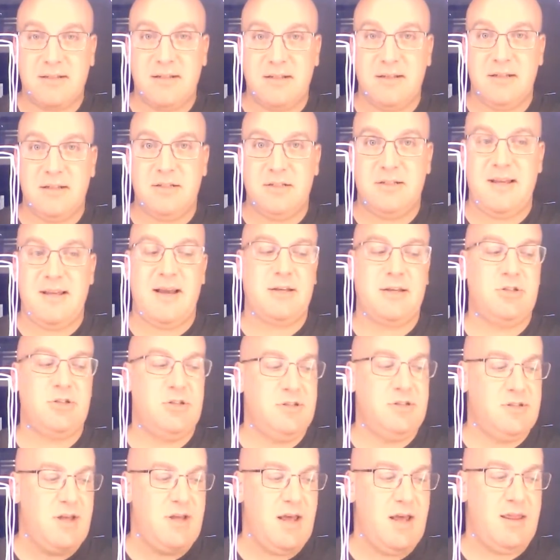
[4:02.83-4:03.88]
sections
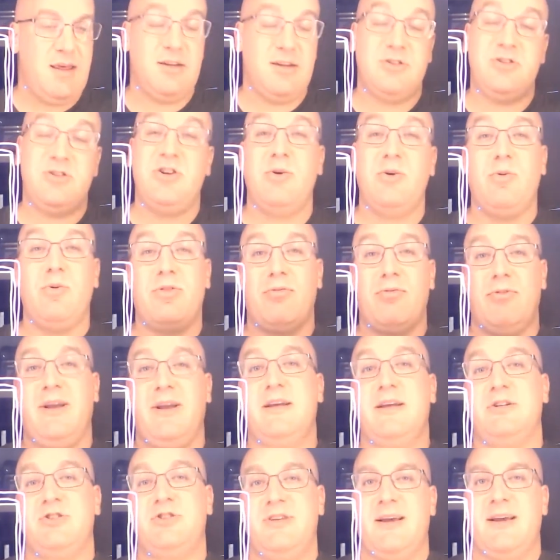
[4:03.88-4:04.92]
and then 2 3-inch
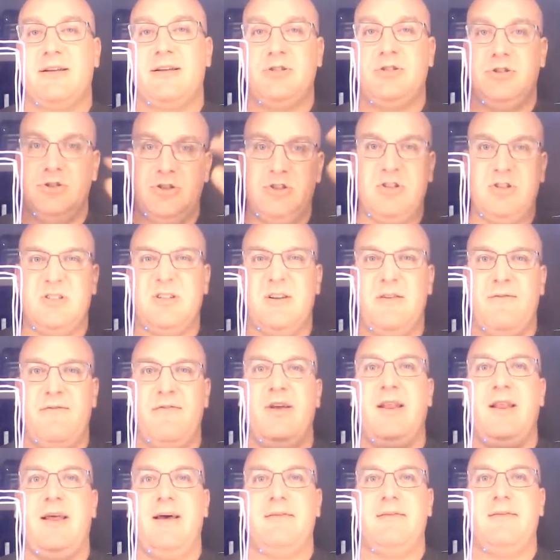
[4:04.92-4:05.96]
sections just to fill
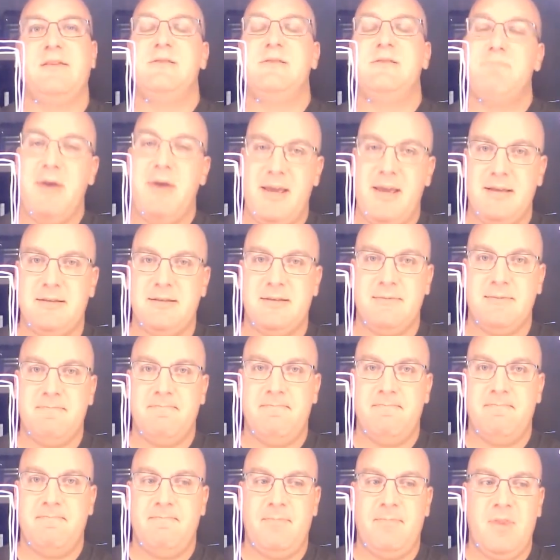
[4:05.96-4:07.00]
out the space.
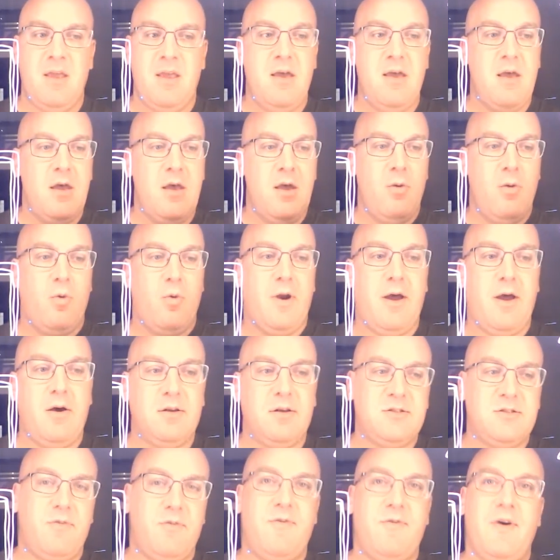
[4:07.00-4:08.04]
What I also
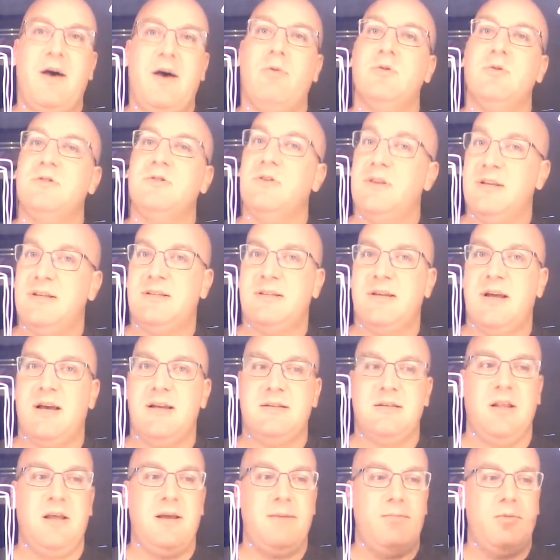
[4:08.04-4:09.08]
found was on this size
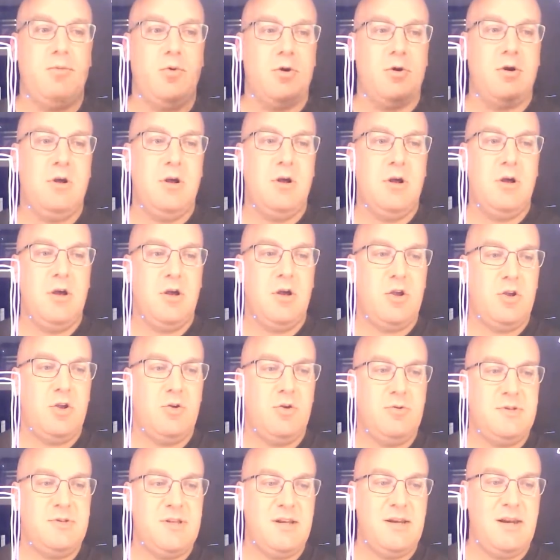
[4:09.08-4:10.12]
lightboard, you
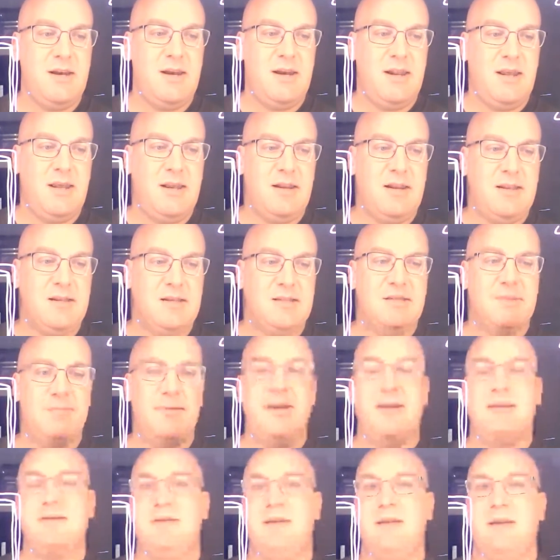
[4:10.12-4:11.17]
didn't need this space here.